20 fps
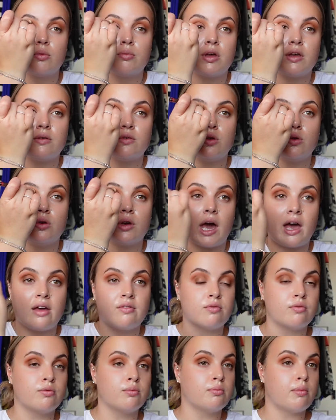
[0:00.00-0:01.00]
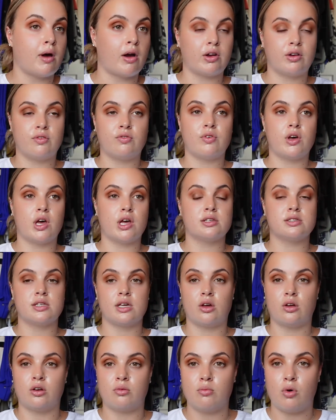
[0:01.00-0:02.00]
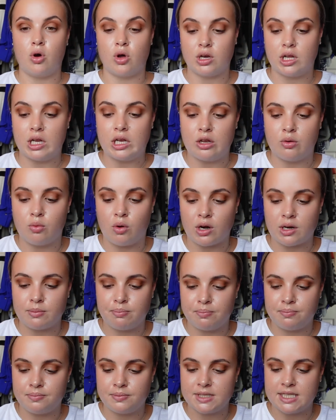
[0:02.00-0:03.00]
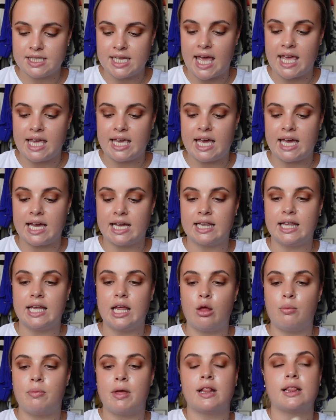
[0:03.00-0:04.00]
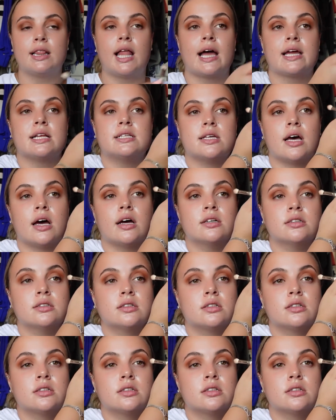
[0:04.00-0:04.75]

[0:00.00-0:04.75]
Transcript: If you're getting married first thing on a morning, you want to take it a little bit lighter.